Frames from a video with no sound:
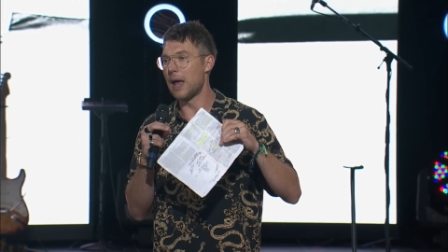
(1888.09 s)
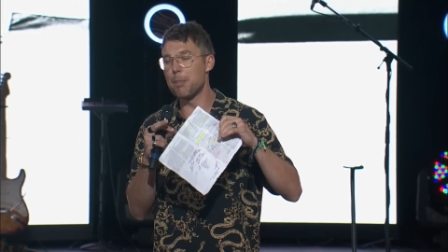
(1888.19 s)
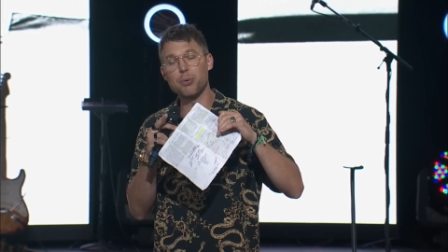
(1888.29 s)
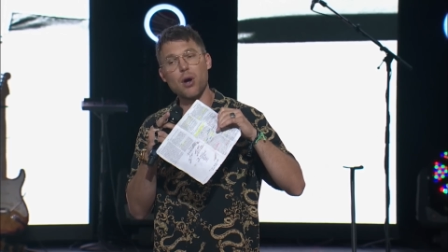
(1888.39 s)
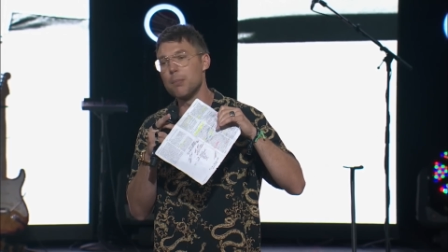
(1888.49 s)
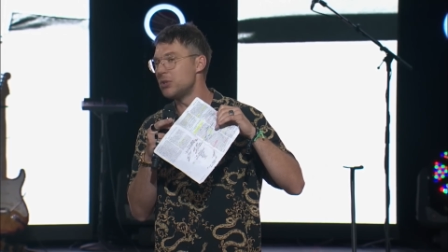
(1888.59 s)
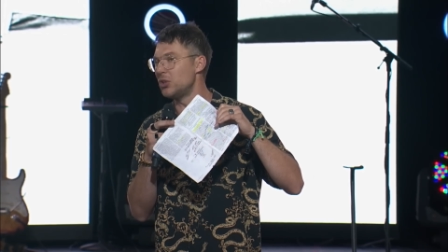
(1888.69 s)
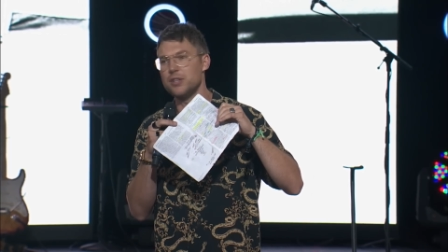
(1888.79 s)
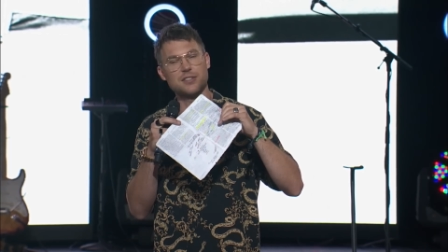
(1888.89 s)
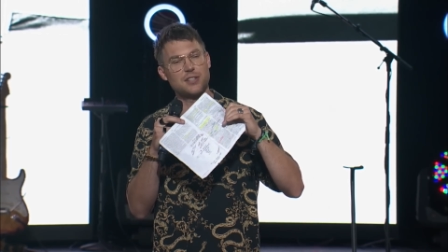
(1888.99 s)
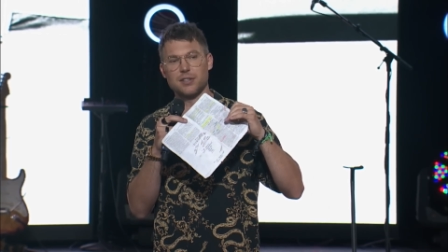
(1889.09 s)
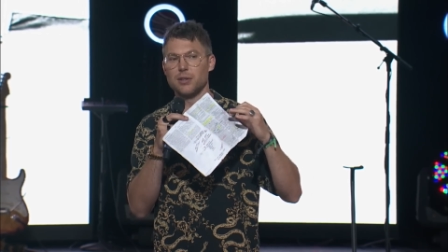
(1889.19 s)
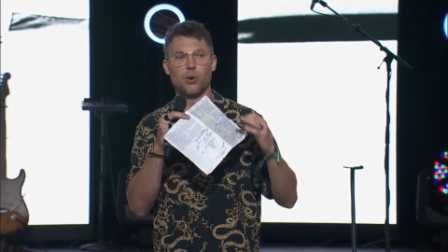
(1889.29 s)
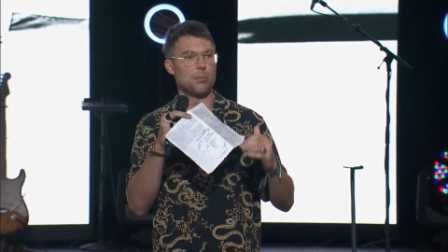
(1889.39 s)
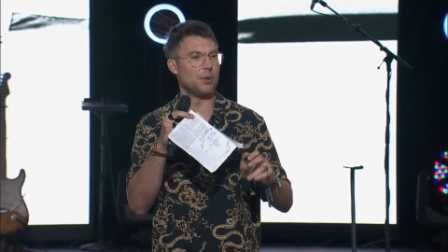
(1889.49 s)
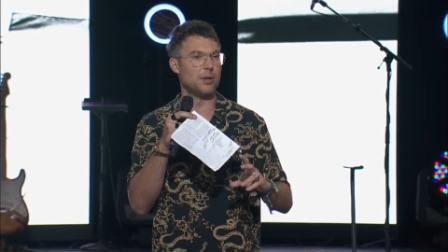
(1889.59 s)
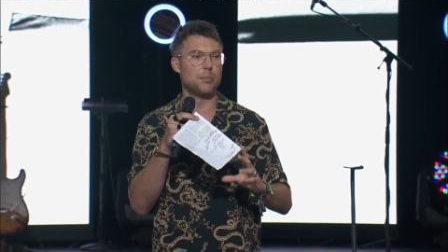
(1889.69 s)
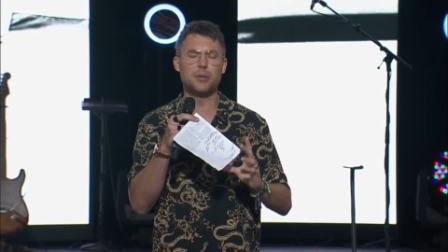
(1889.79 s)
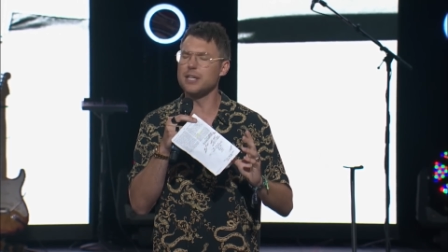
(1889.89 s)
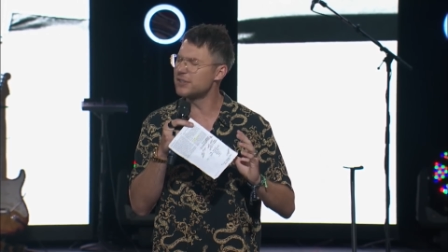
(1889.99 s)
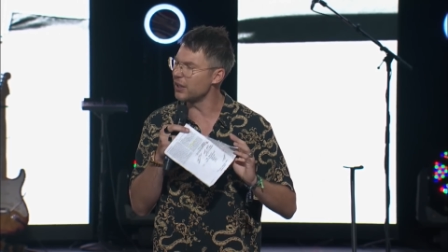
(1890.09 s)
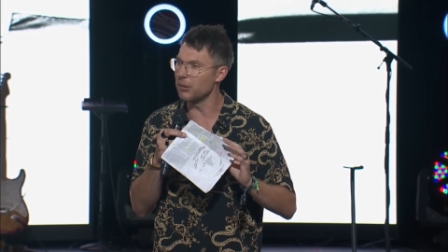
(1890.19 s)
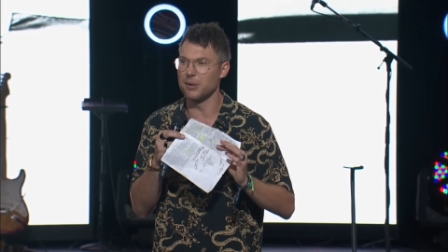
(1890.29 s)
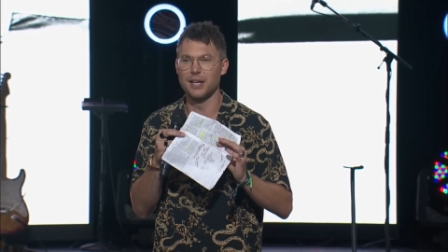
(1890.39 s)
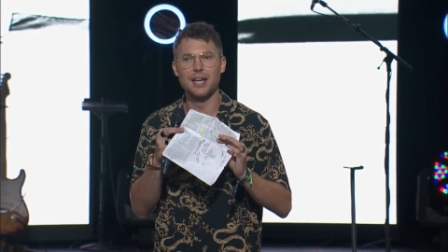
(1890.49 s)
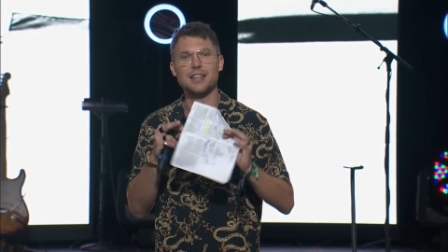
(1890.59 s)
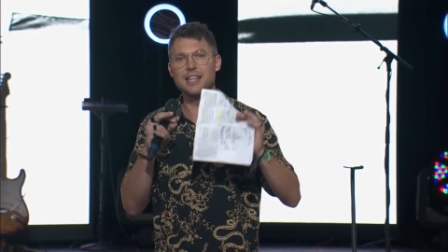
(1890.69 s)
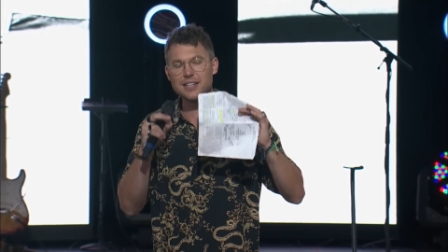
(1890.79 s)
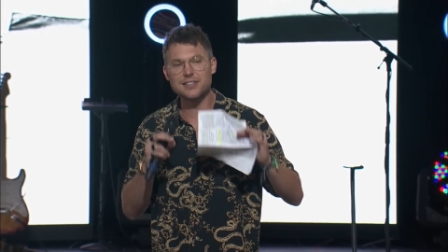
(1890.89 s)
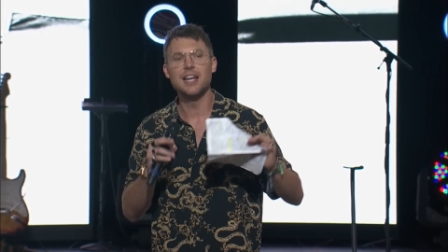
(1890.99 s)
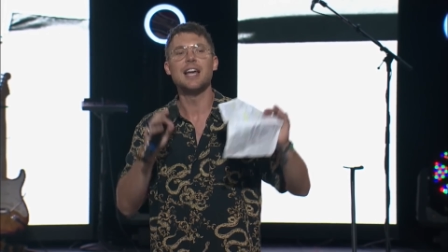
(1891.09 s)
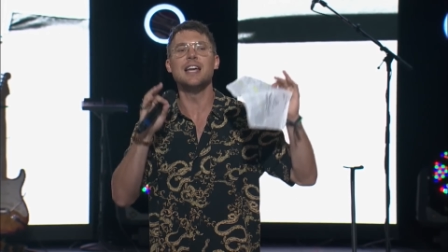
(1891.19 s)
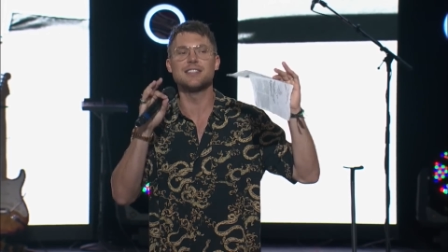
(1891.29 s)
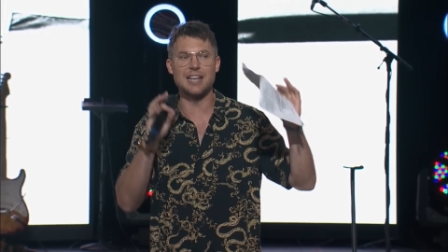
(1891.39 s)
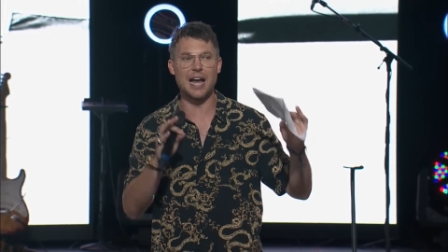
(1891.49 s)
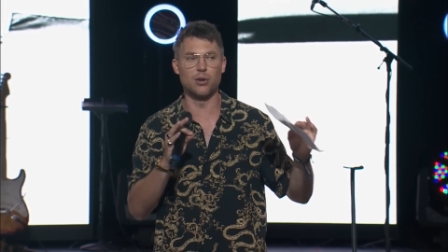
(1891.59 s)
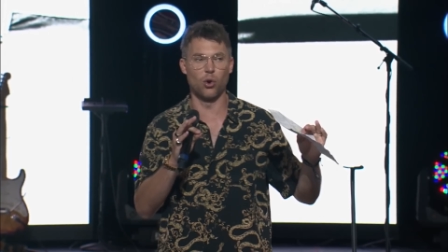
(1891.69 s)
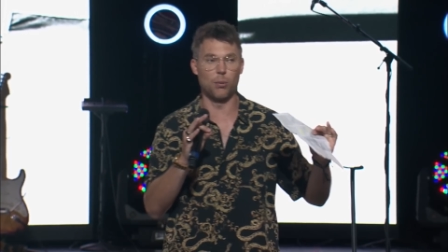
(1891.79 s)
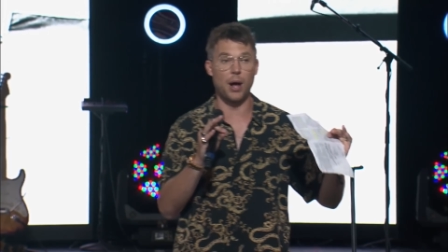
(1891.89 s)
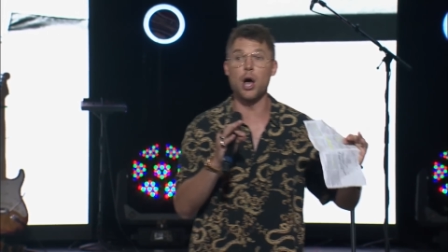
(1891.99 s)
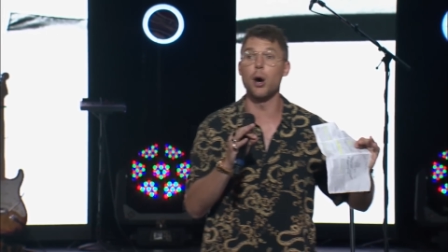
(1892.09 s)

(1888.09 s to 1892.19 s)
I promise you, this isn't normal. Please hear me. This is not normal.